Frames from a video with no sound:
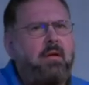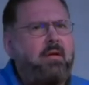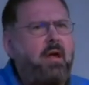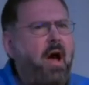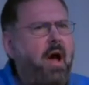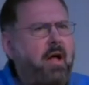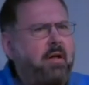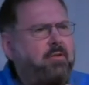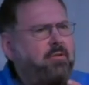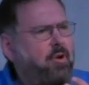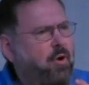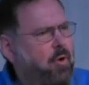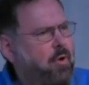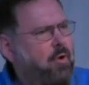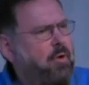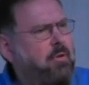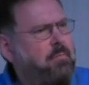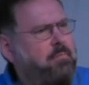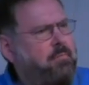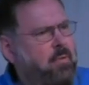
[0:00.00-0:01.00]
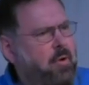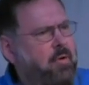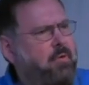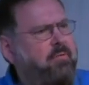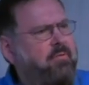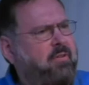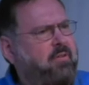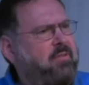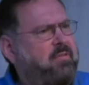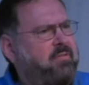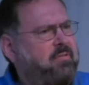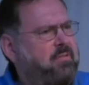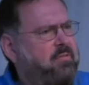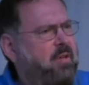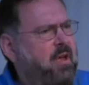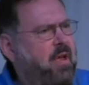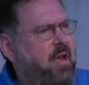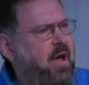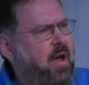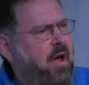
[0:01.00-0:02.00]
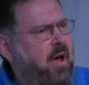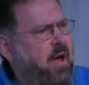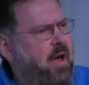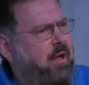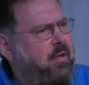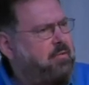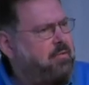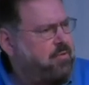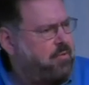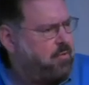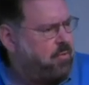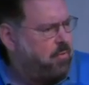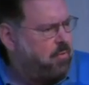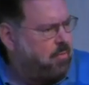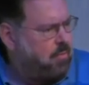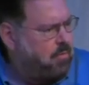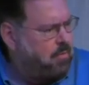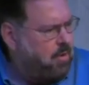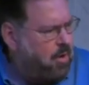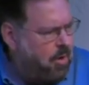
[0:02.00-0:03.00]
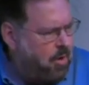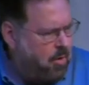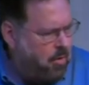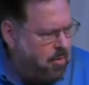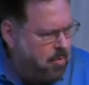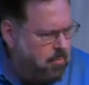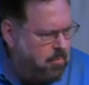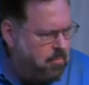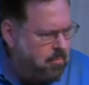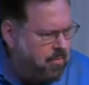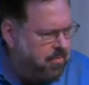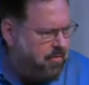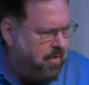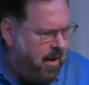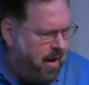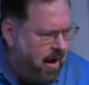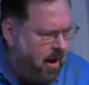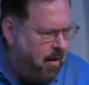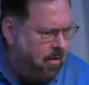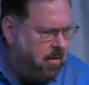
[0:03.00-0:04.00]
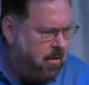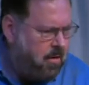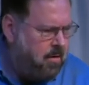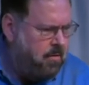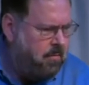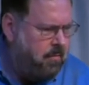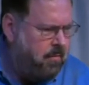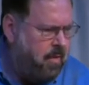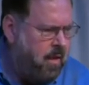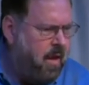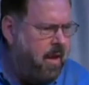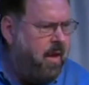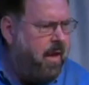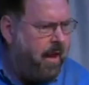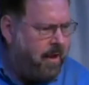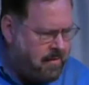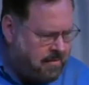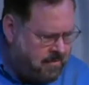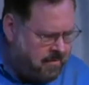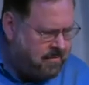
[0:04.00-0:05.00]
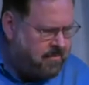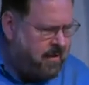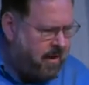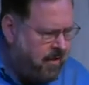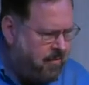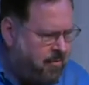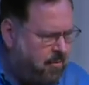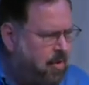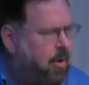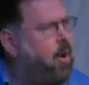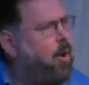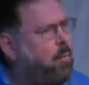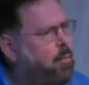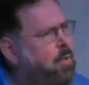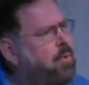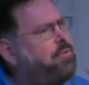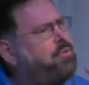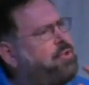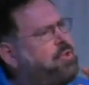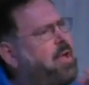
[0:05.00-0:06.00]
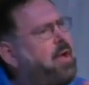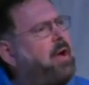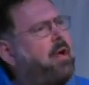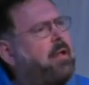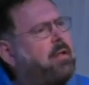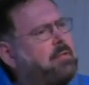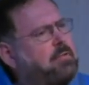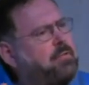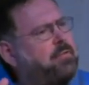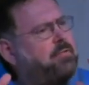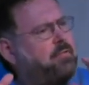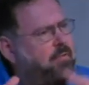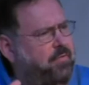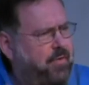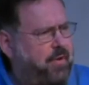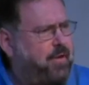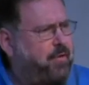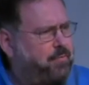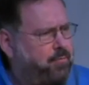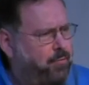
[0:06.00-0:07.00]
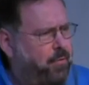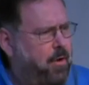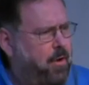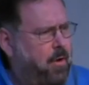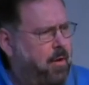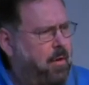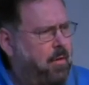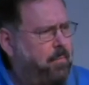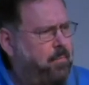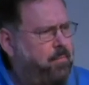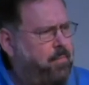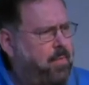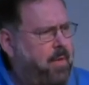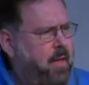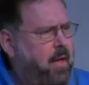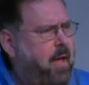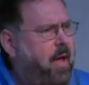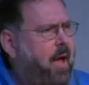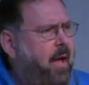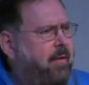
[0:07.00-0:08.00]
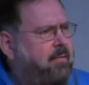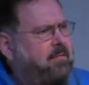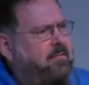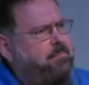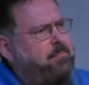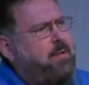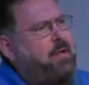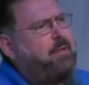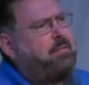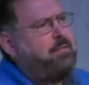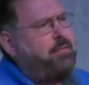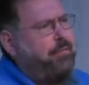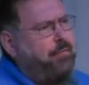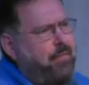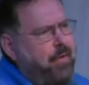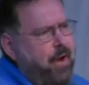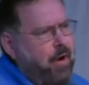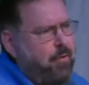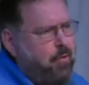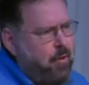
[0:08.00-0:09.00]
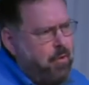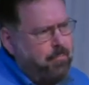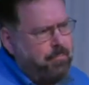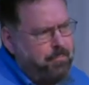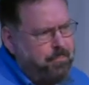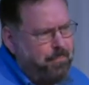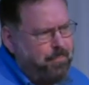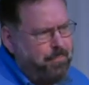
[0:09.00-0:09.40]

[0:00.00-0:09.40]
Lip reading: God told Moses to go with Aaron and together with the elders of Israel and speak to Pharaoh.